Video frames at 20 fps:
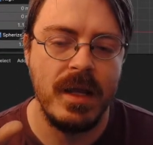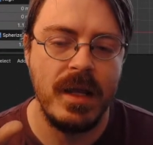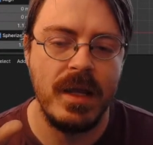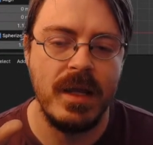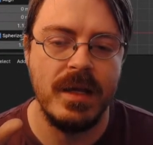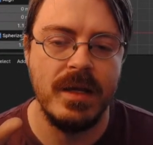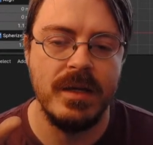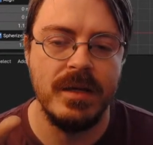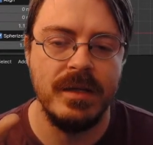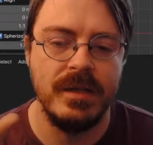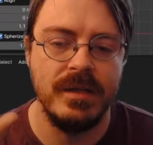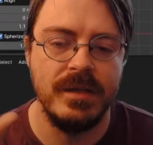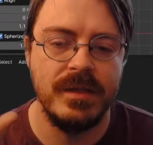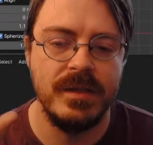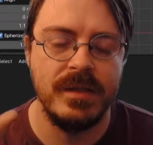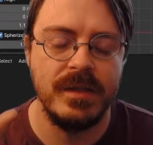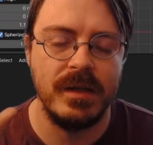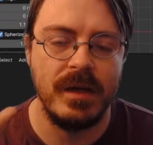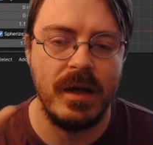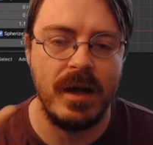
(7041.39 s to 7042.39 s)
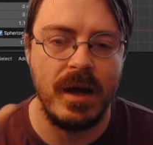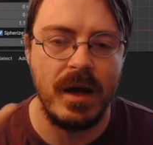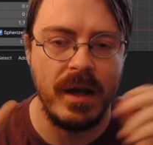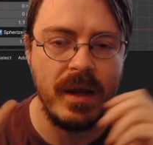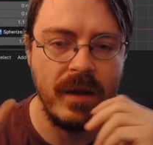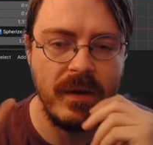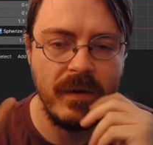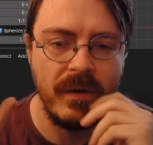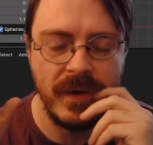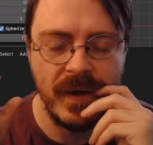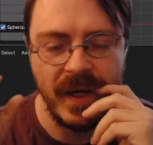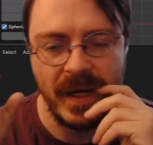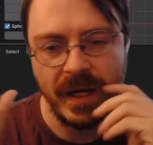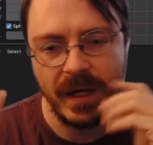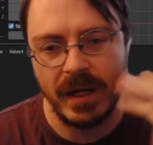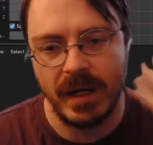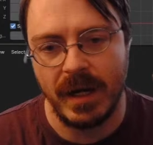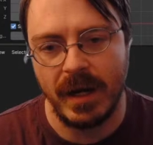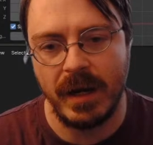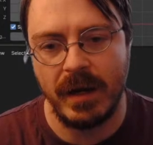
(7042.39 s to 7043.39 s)
is
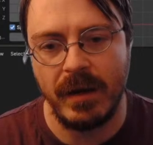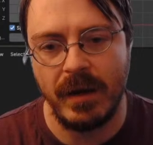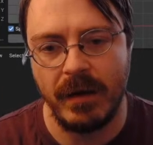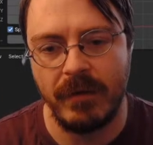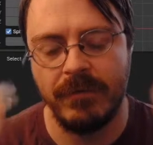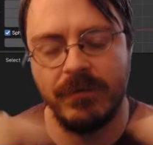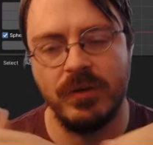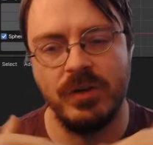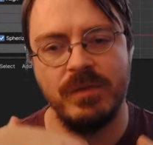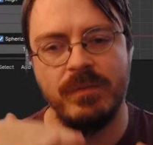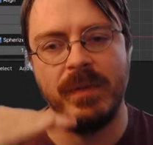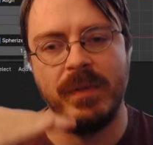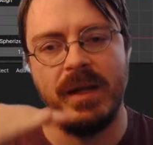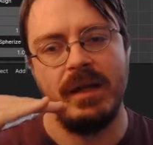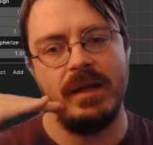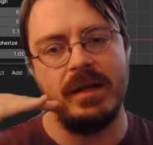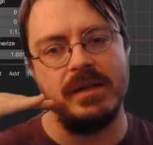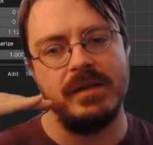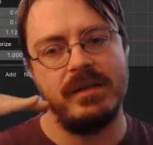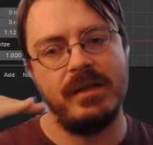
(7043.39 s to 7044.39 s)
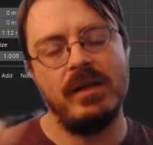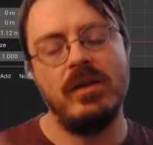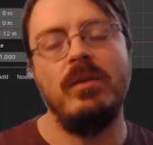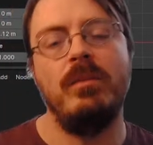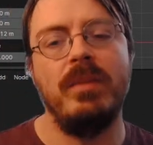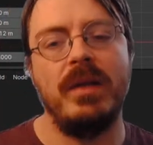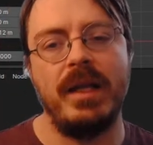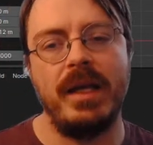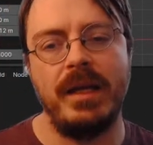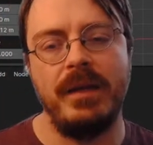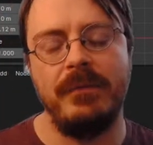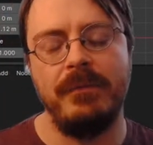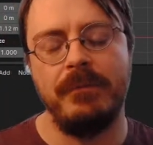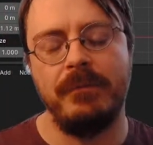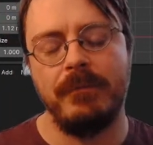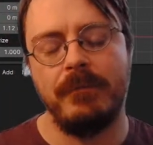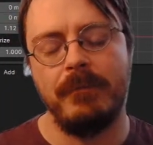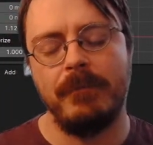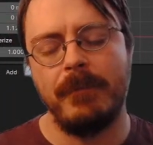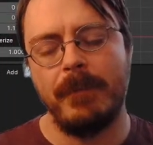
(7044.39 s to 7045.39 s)
I first made a single plane